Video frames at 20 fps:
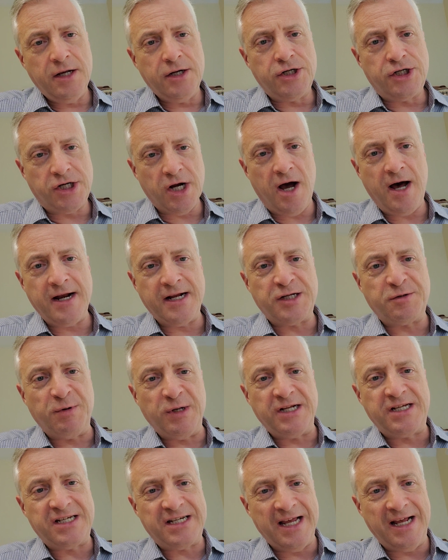Sean has
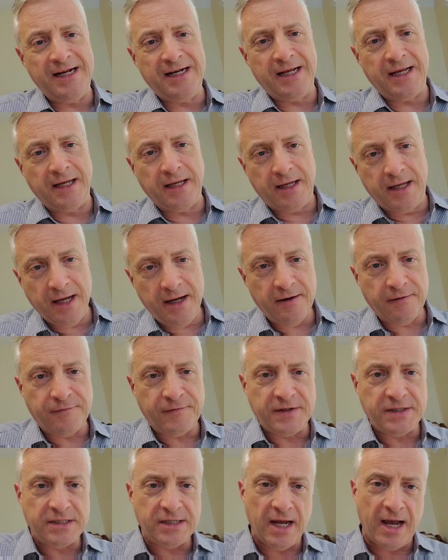been sending
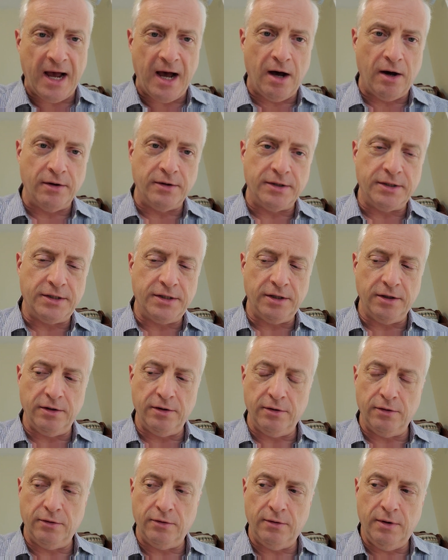gifts out
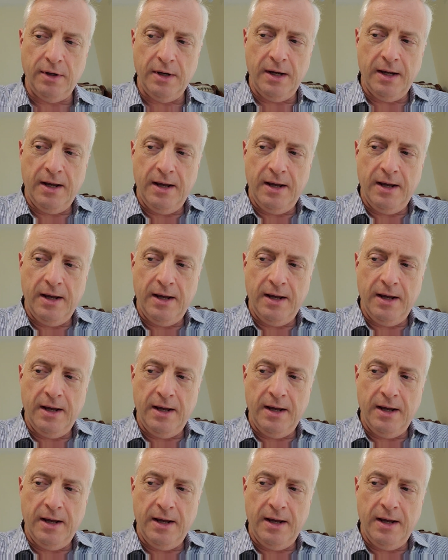to